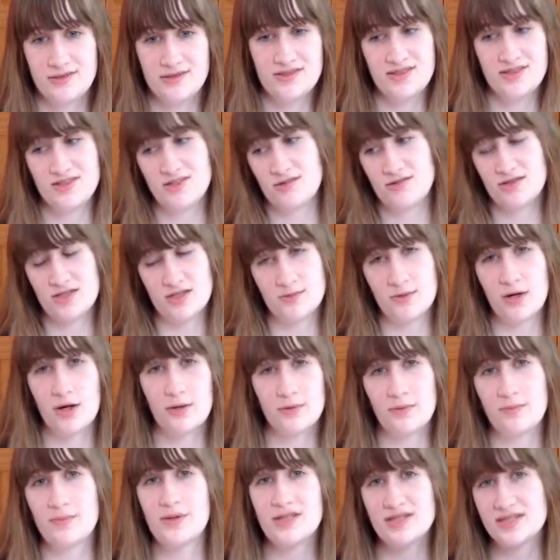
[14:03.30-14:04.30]
Zeus is
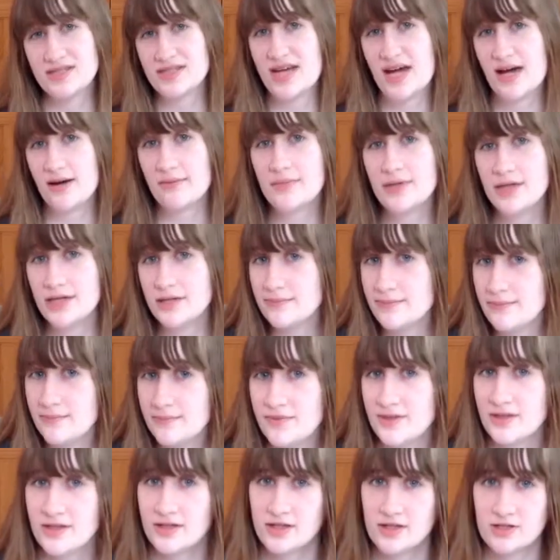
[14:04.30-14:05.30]
probably pissed at me.
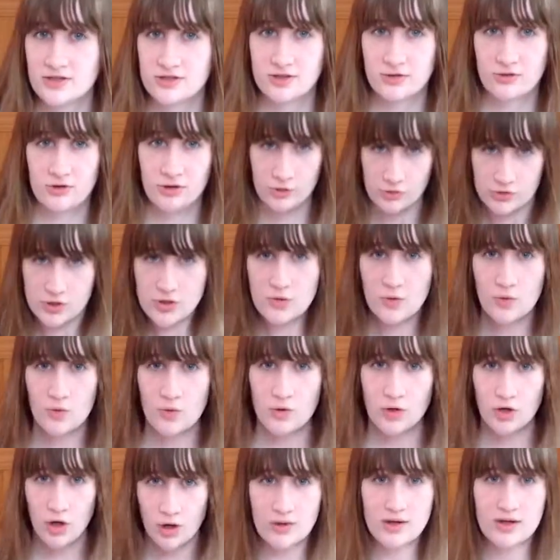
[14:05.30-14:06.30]
So you two
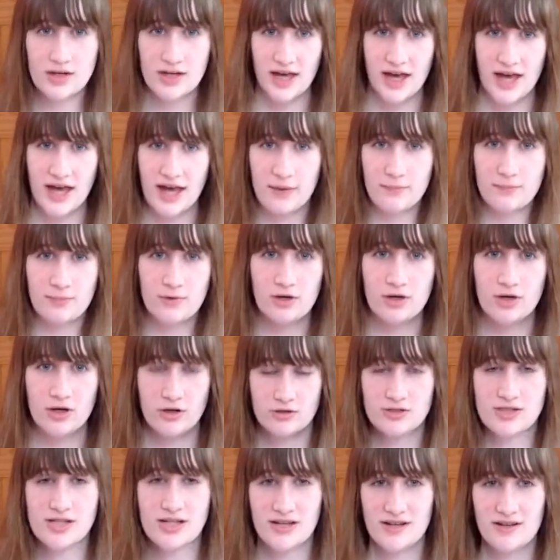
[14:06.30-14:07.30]
go to camp,
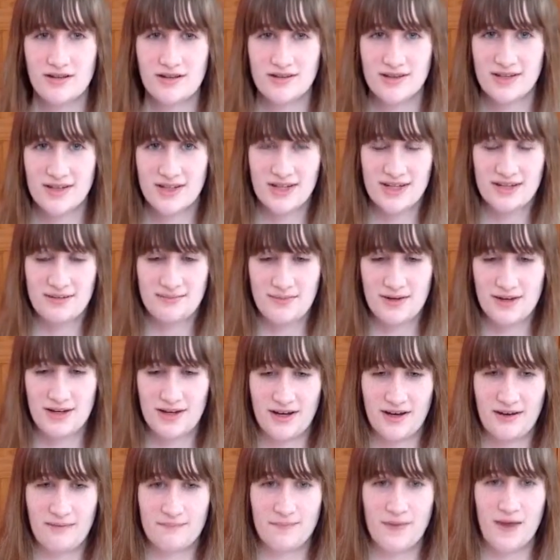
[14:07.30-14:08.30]
go tell
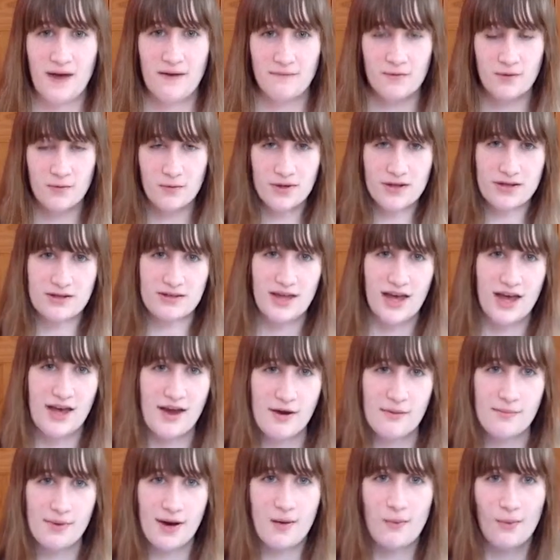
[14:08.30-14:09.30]
everyone
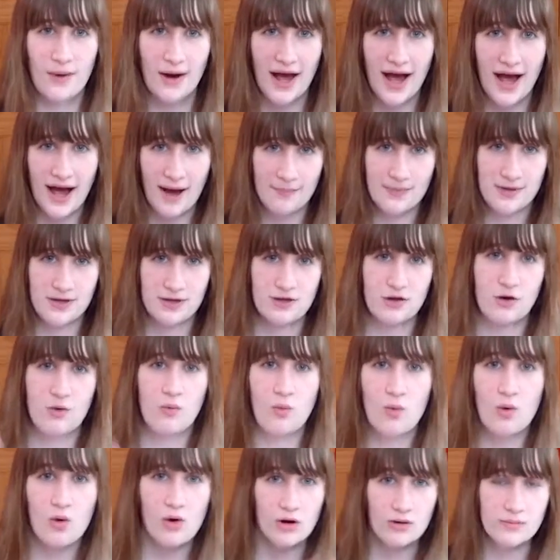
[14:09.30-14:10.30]
there about what happened, go
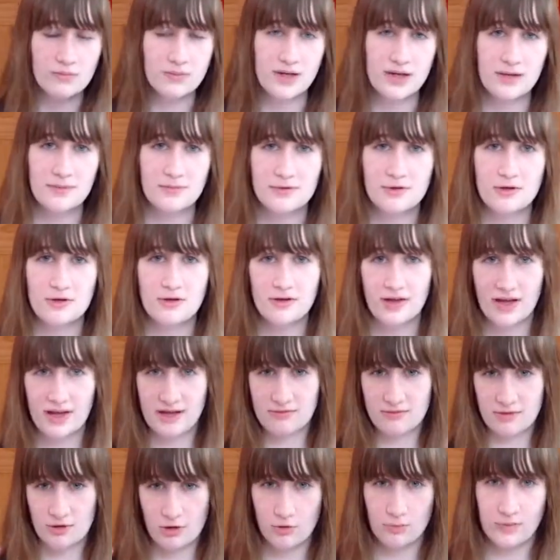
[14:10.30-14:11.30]
warn people,
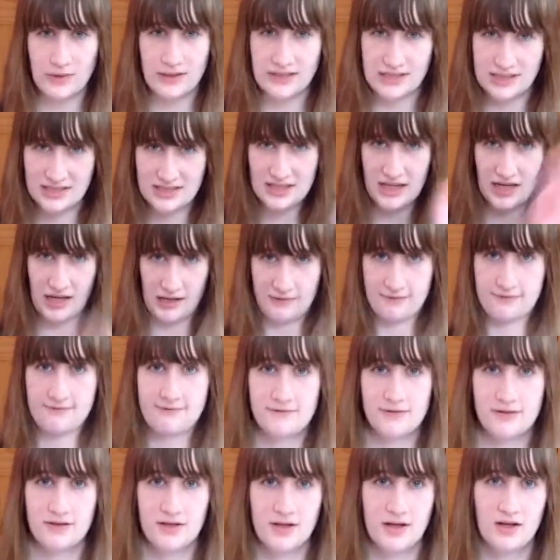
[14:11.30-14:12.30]
and go be
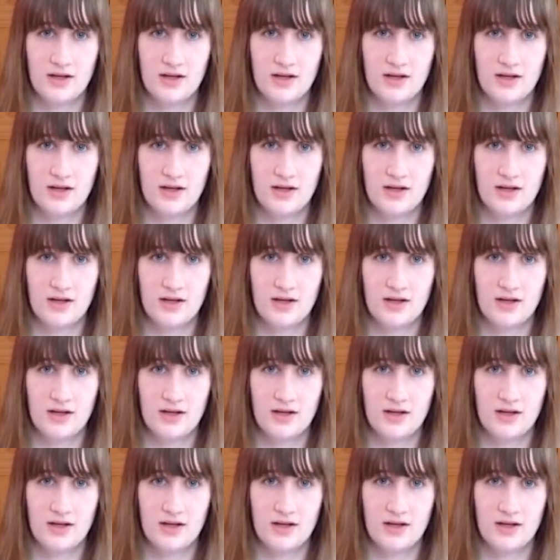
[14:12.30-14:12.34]
safe.